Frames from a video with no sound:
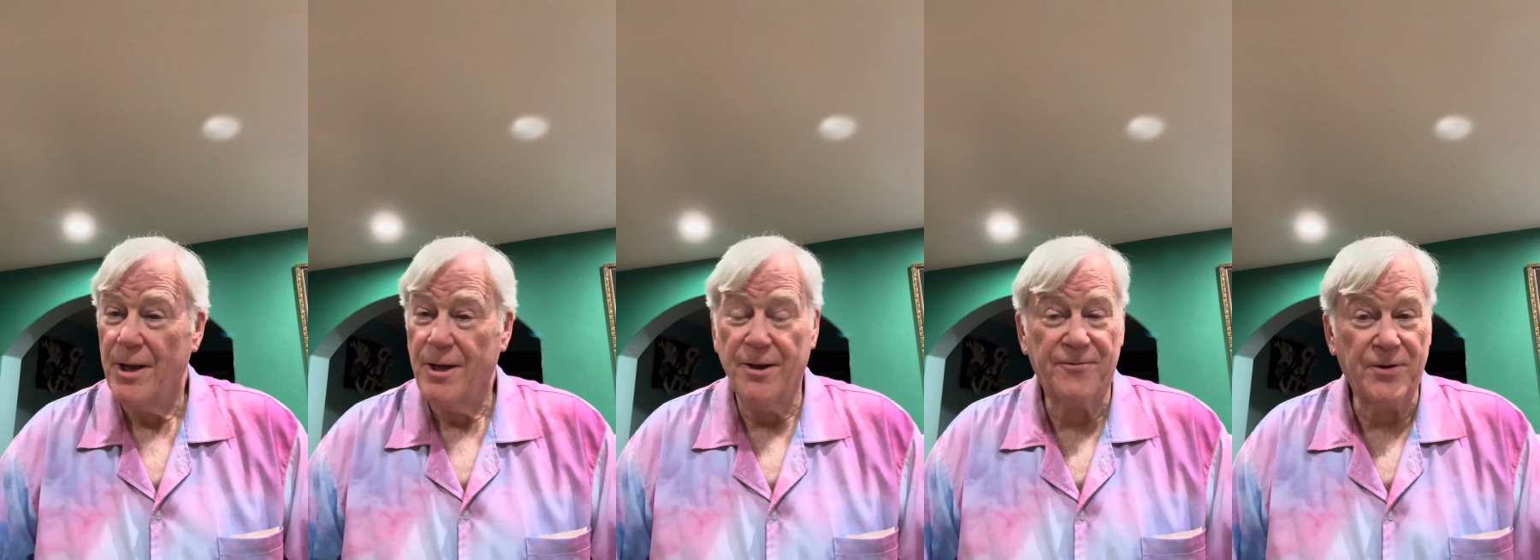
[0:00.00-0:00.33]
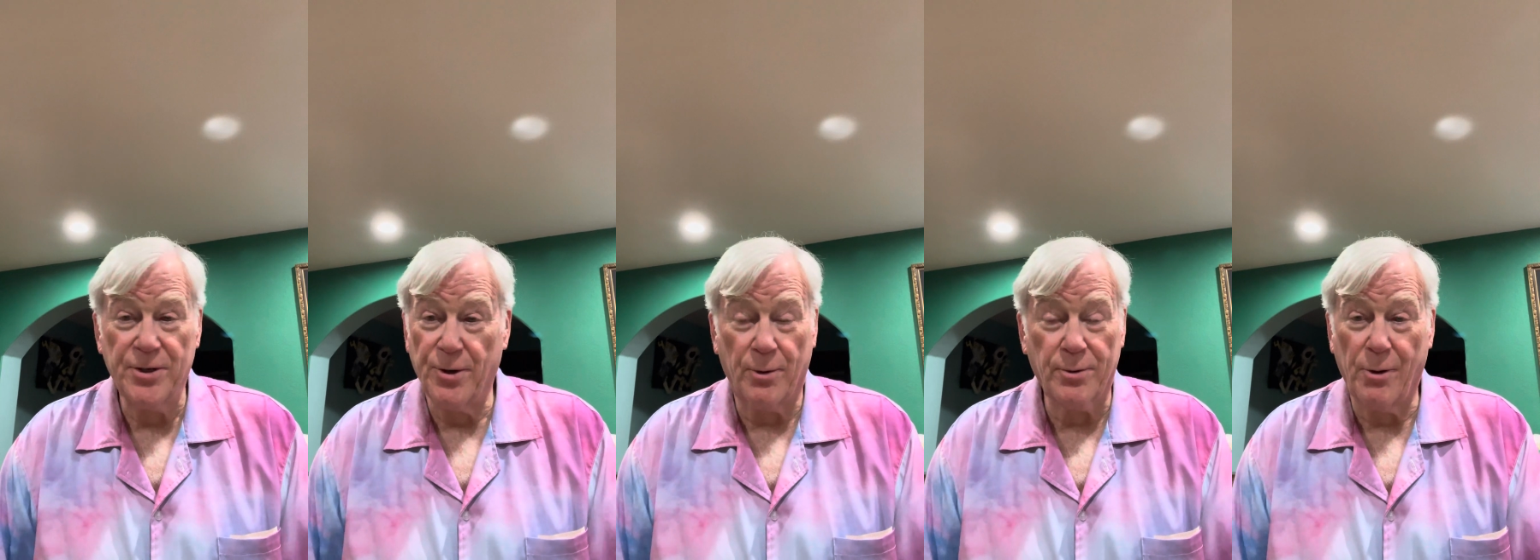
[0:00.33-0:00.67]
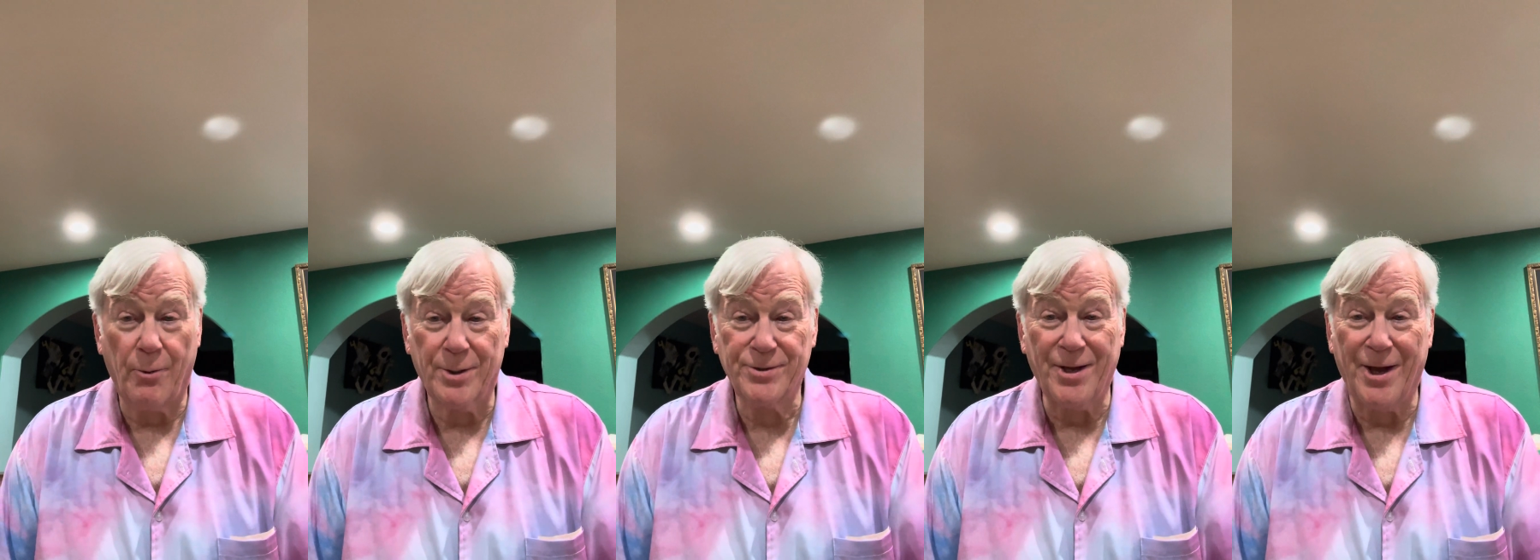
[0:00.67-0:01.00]
If you don't know
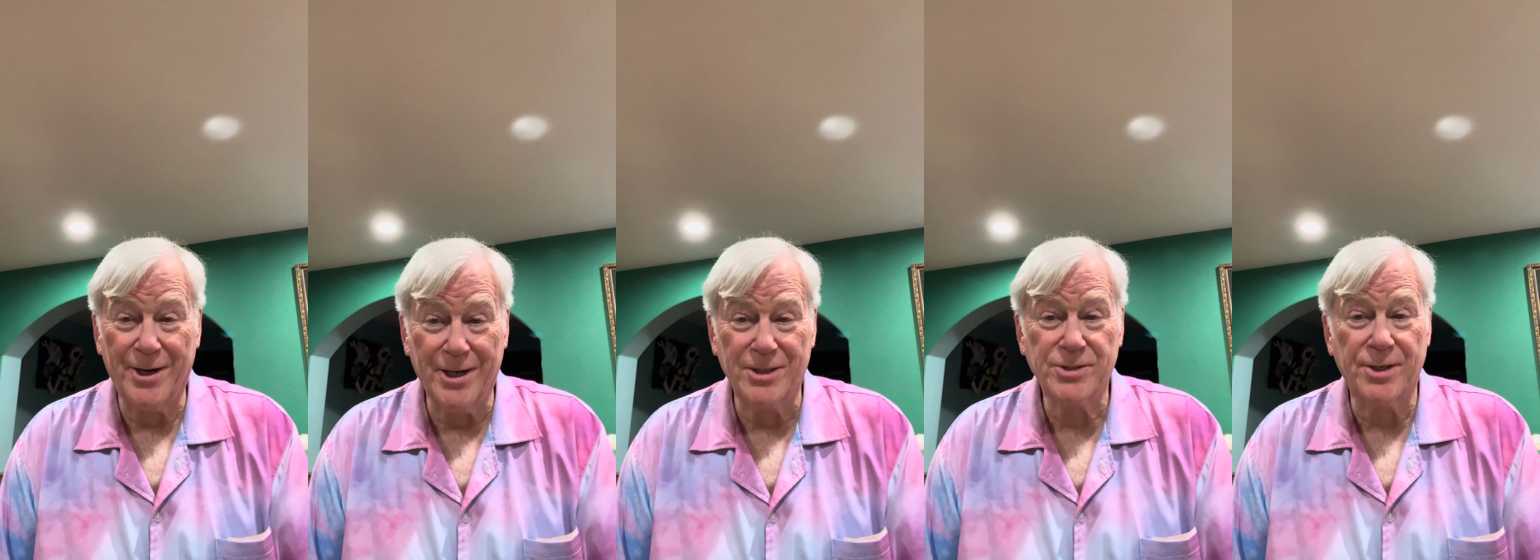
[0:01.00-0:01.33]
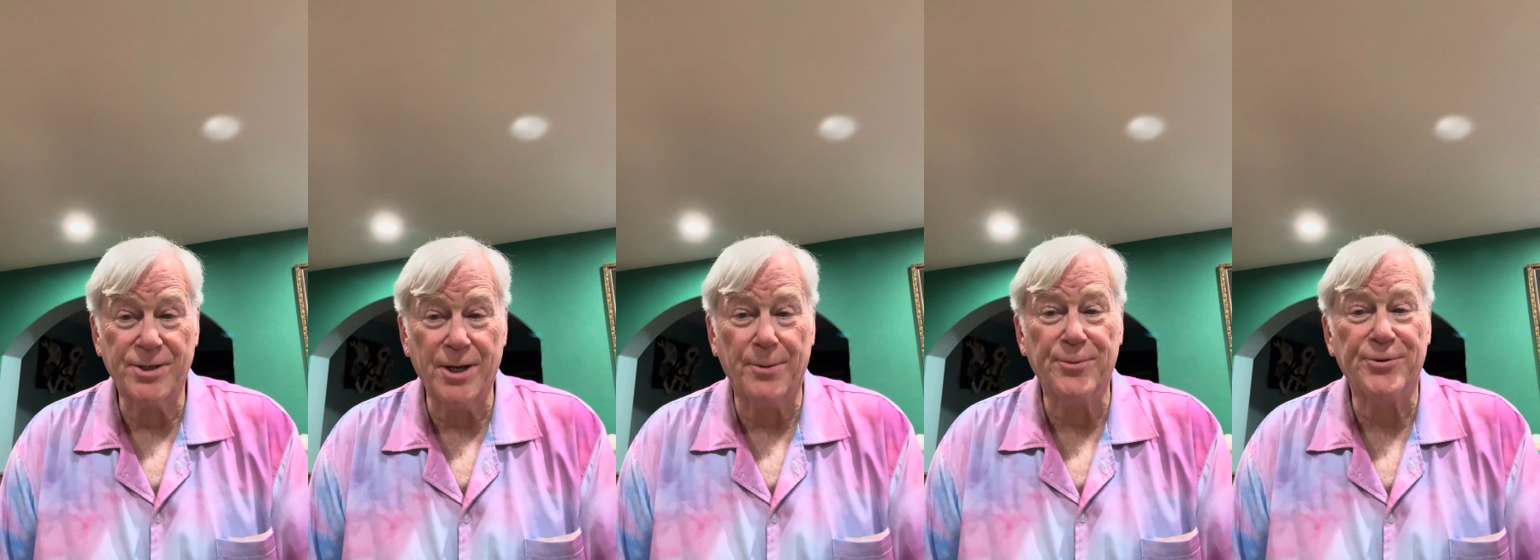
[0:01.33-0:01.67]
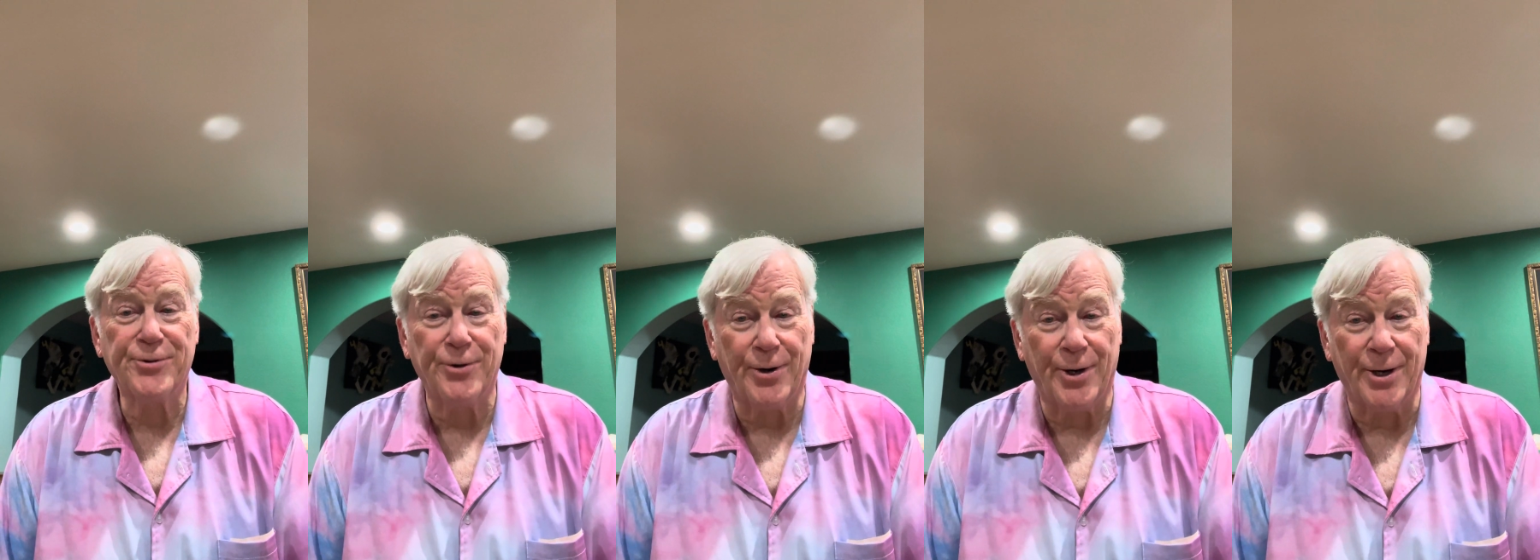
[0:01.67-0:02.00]
what that is, a
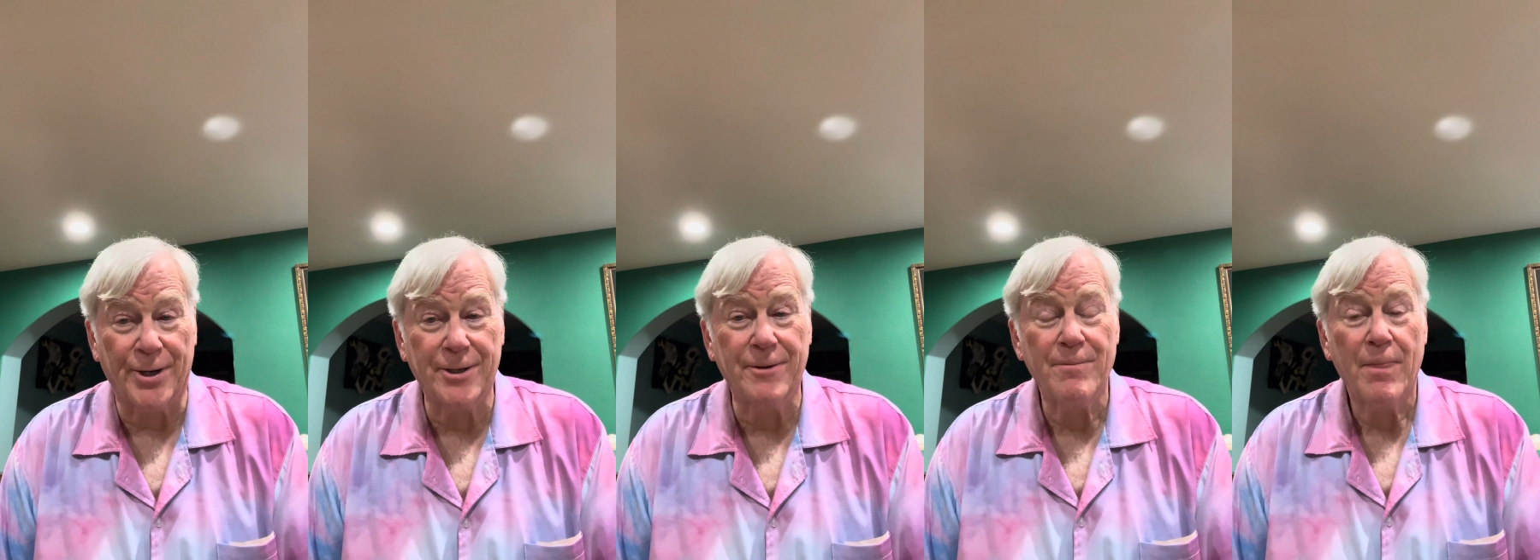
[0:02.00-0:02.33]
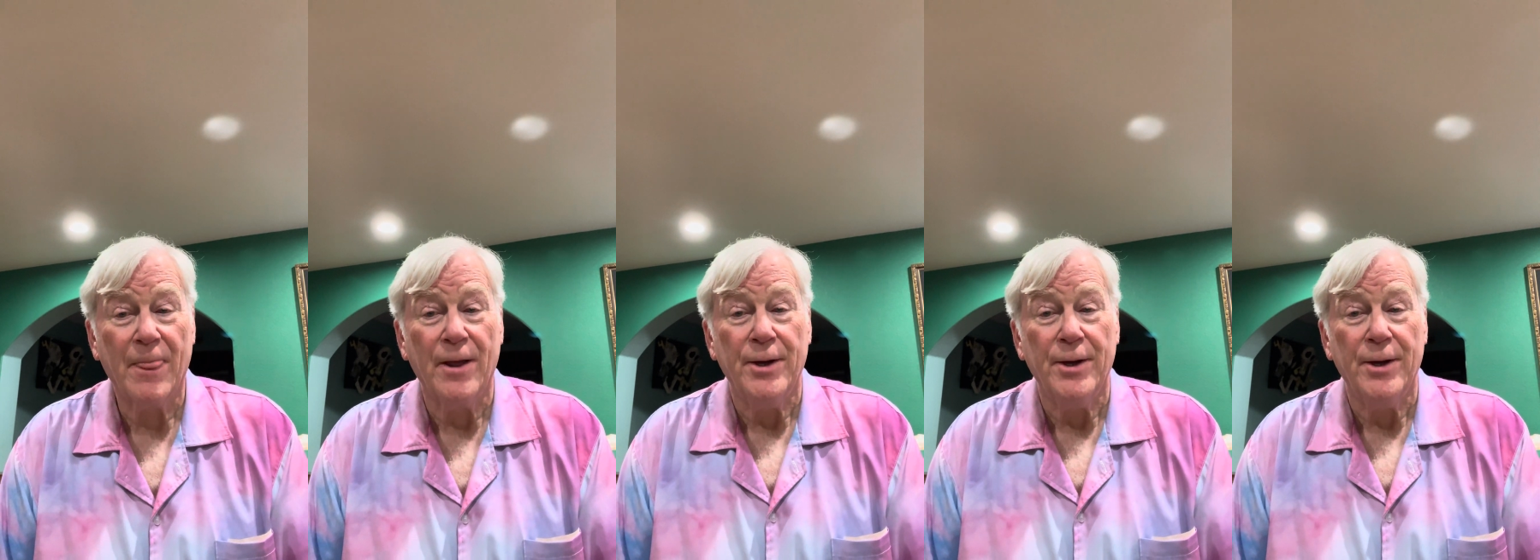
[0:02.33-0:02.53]
diphthong